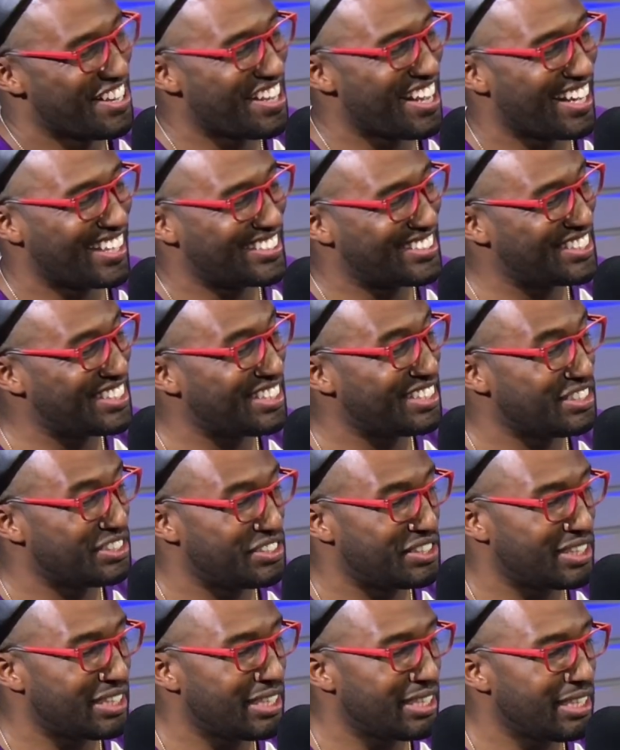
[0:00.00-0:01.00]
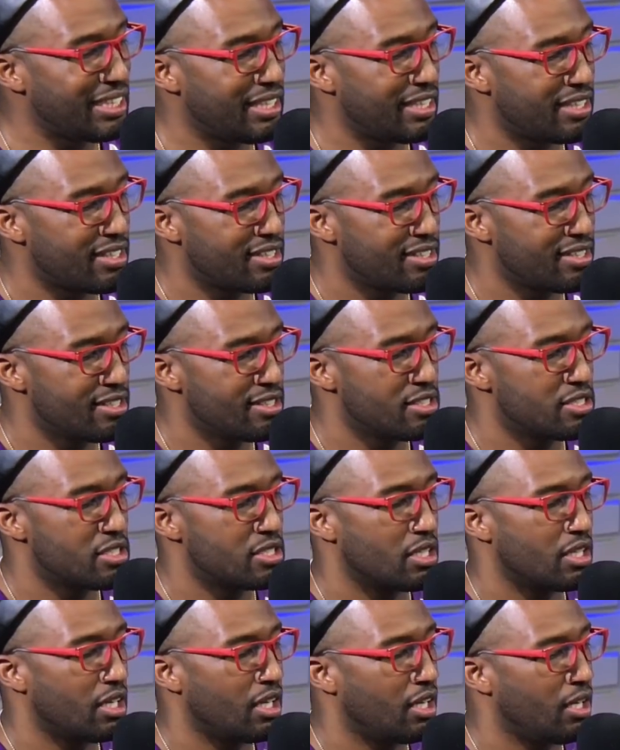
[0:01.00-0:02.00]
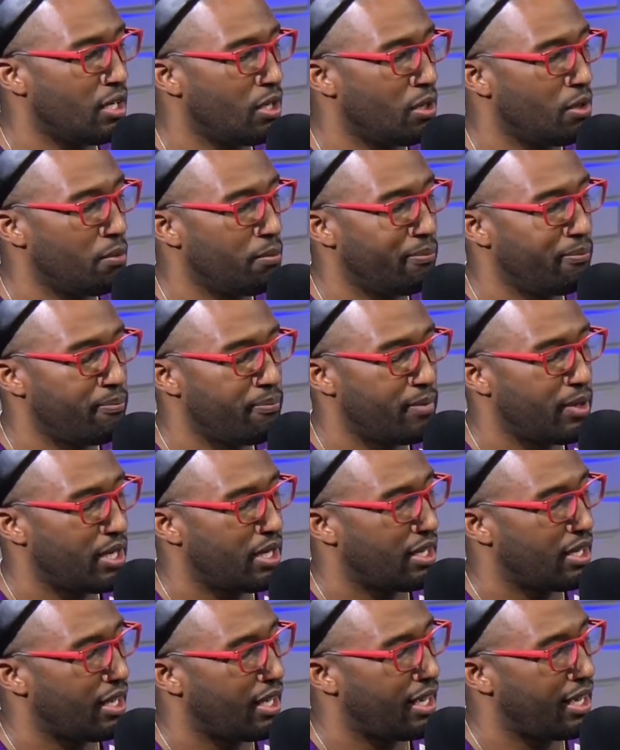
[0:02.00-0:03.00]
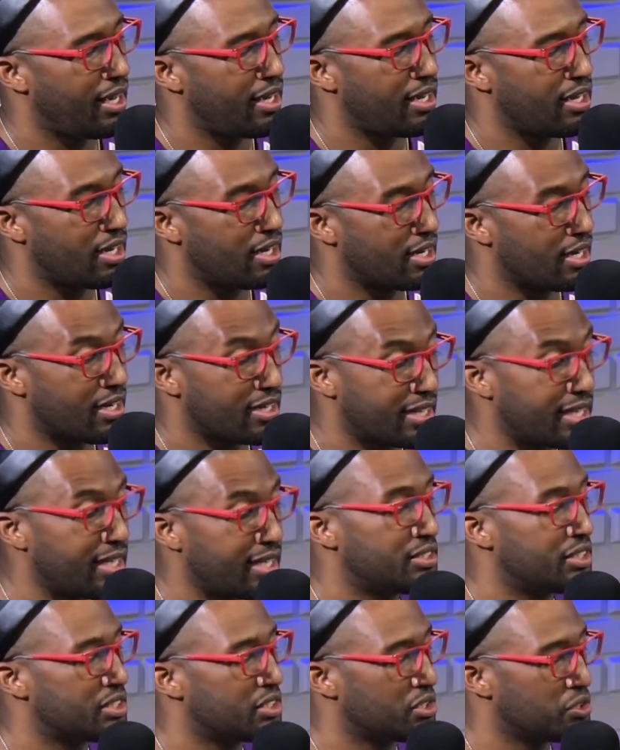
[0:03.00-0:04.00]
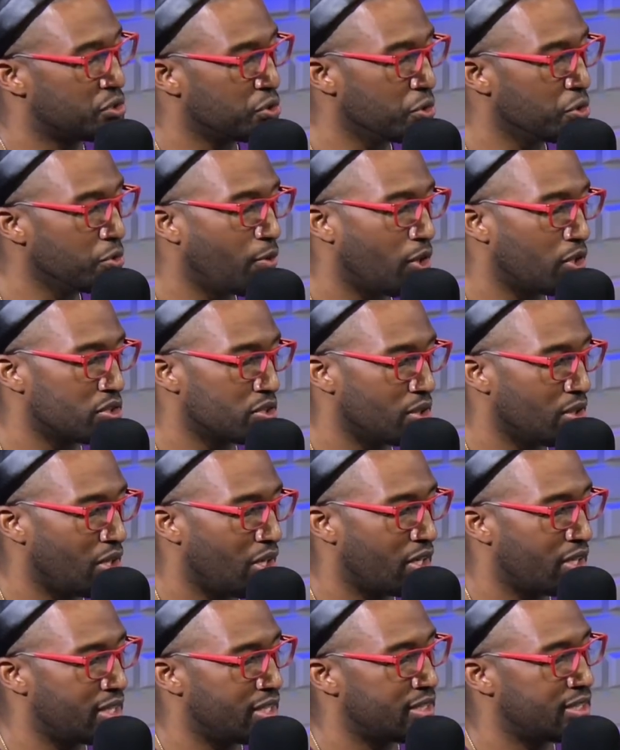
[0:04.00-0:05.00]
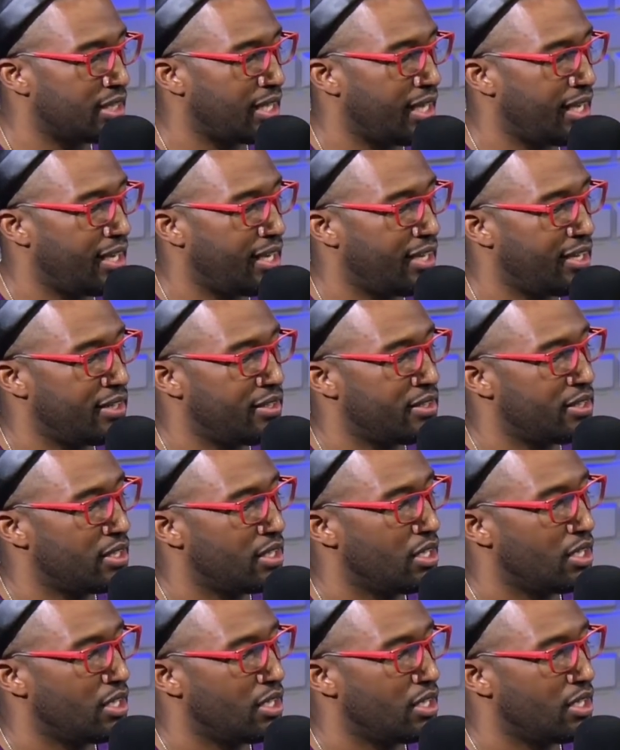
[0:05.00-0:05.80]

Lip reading: Yeah, G is again just a true martial artist, and